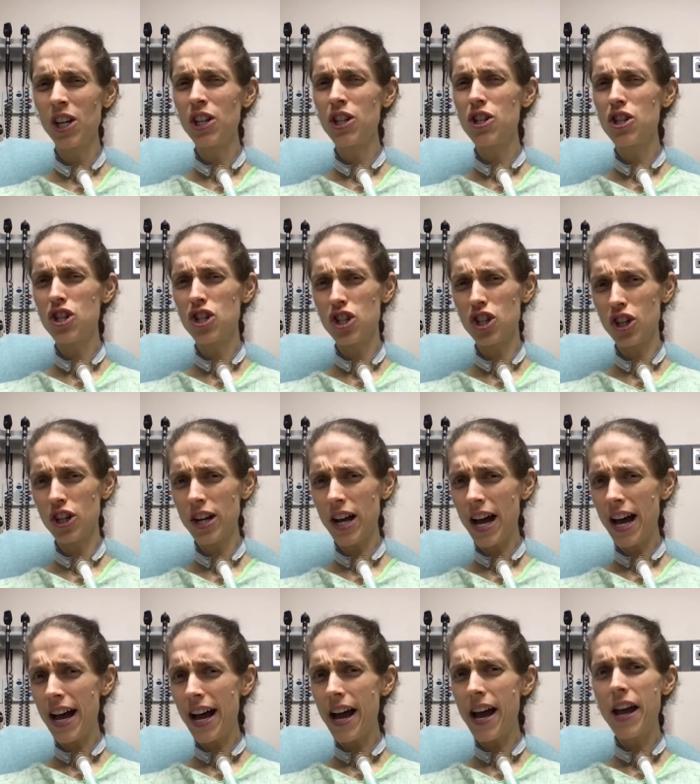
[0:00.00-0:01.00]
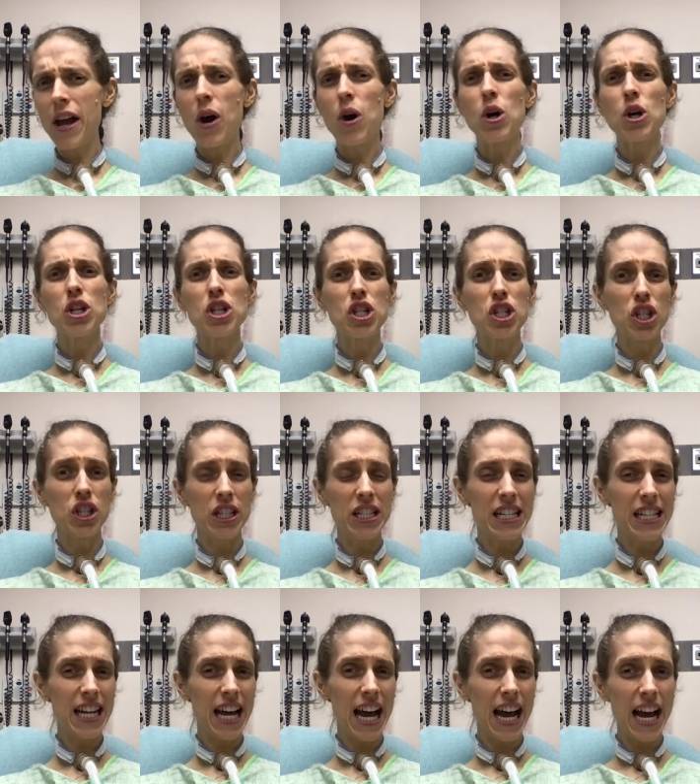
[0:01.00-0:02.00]
should I or
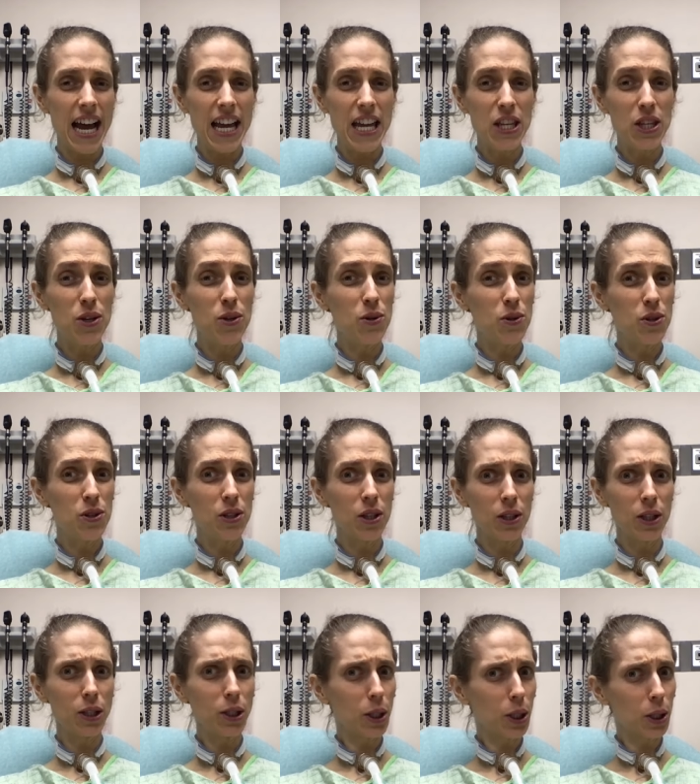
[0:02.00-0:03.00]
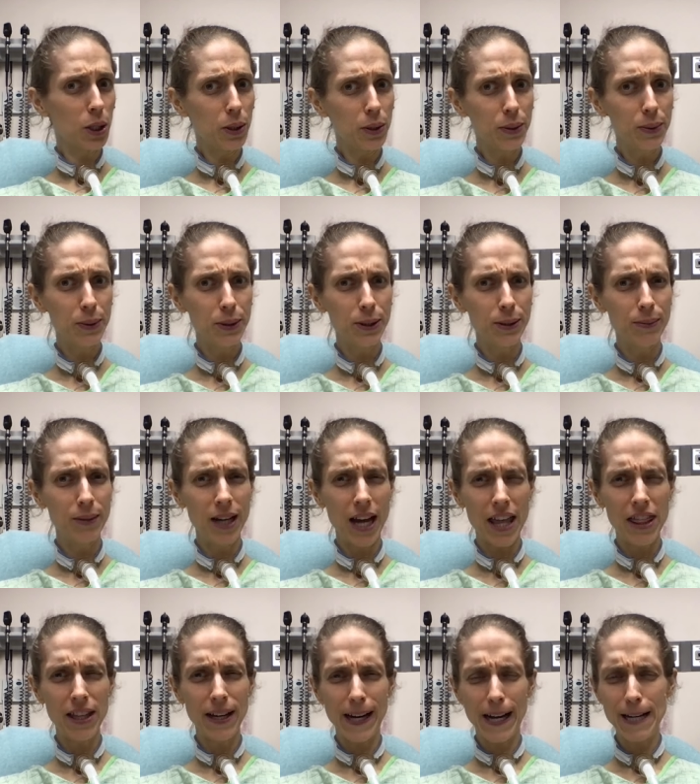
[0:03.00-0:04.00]
shouldn't I use the little girl's room? And
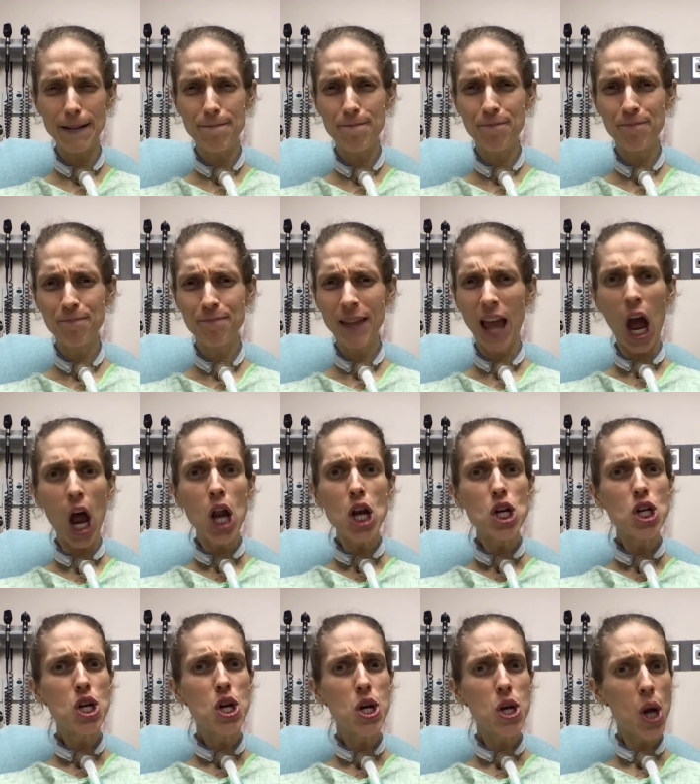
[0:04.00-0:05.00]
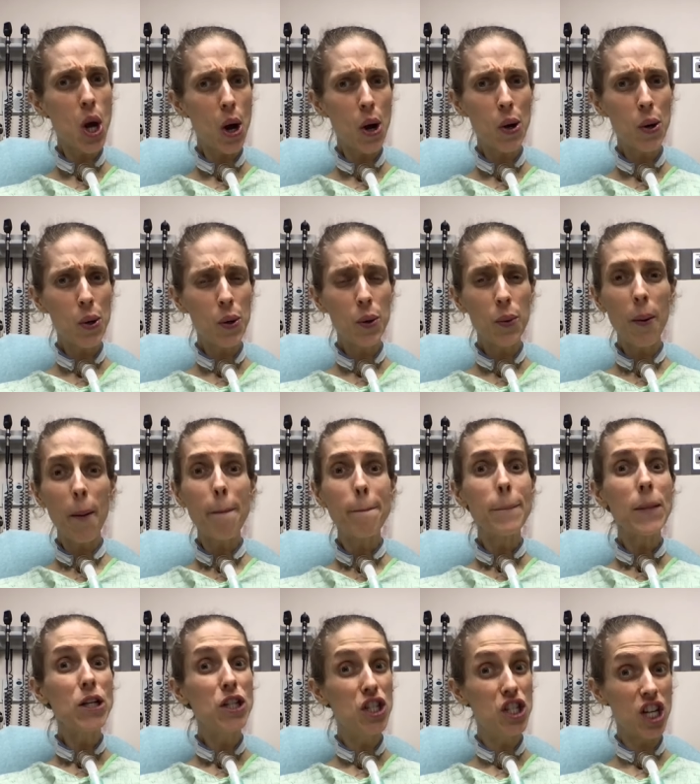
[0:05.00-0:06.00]
I thought, no,
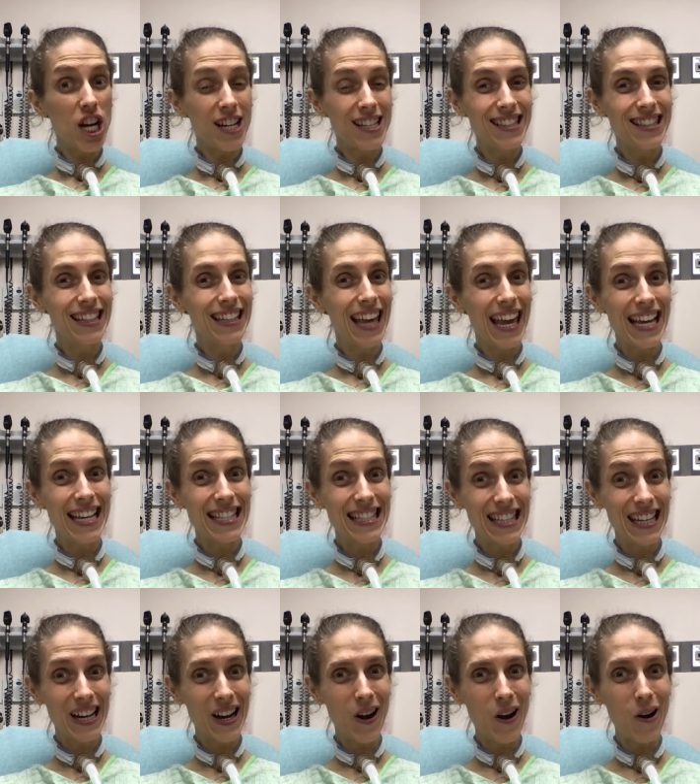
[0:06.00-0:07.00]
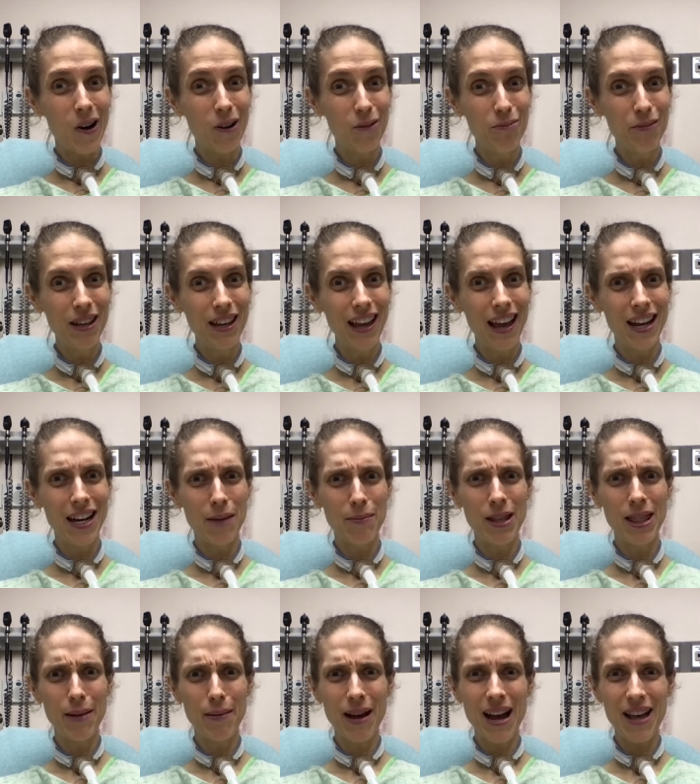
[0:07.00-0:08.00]
just in case they call me and I'm
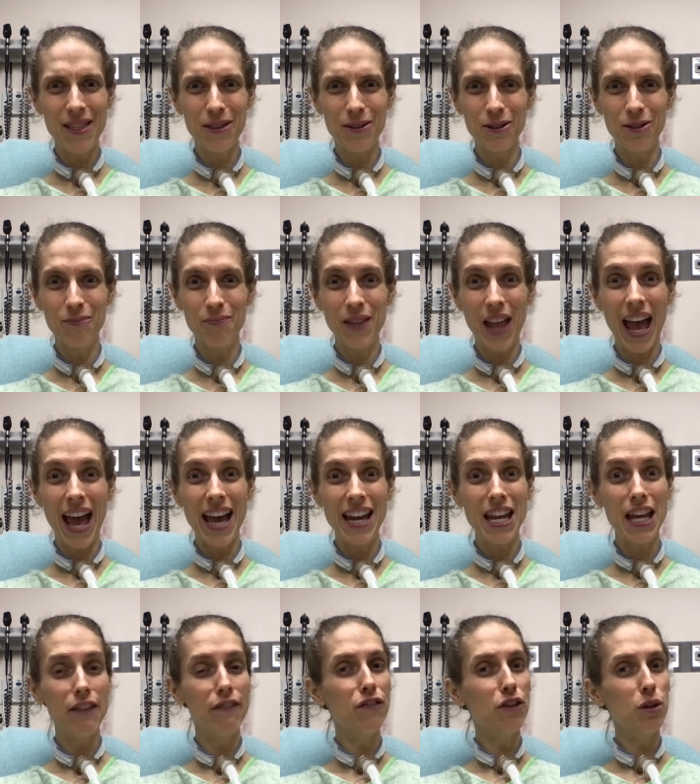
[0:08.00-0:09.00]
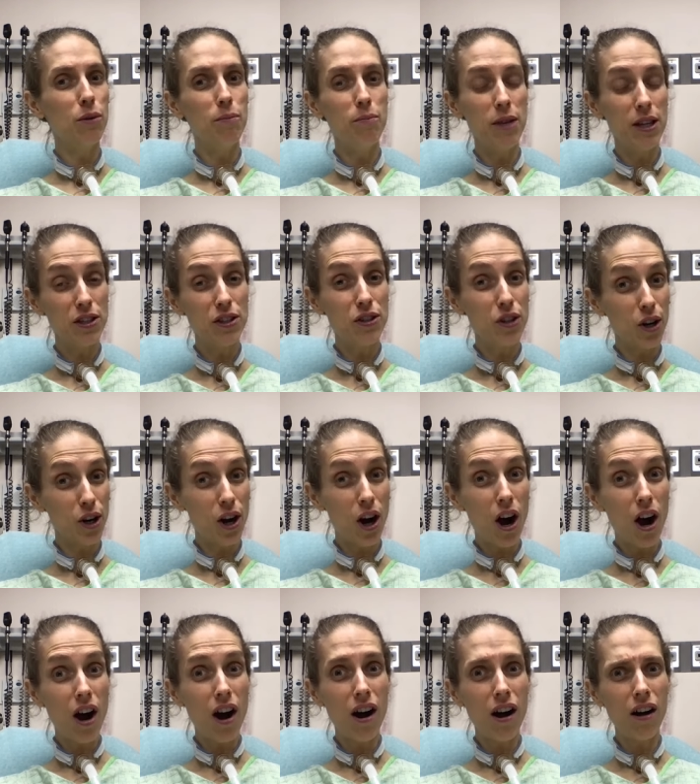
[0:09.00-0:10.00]
in the bathroom. And if you miss your
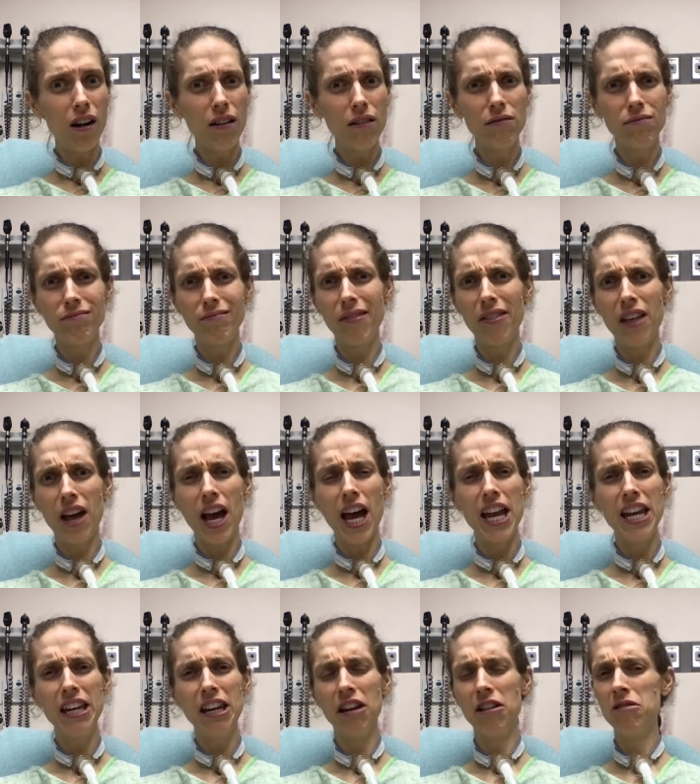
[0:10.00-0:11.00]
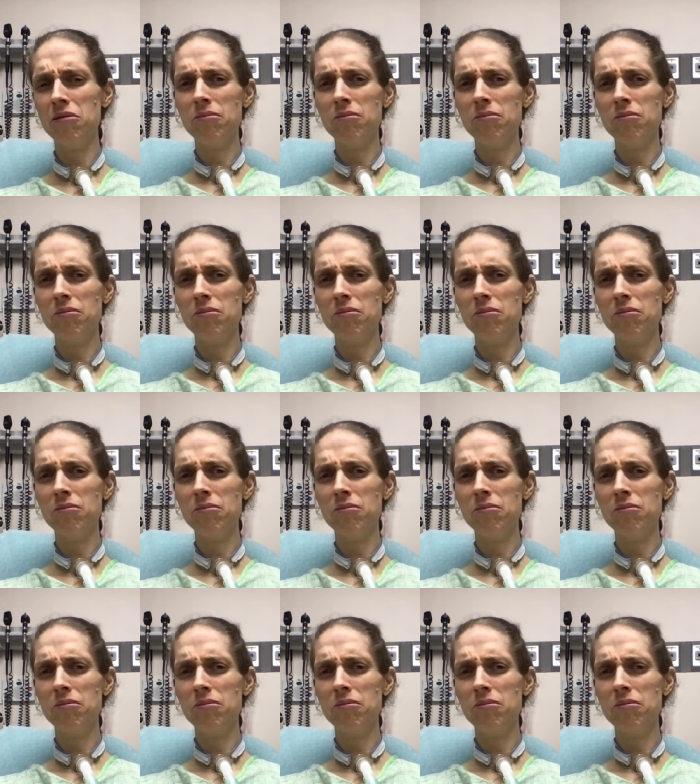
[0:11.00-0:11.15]
call, then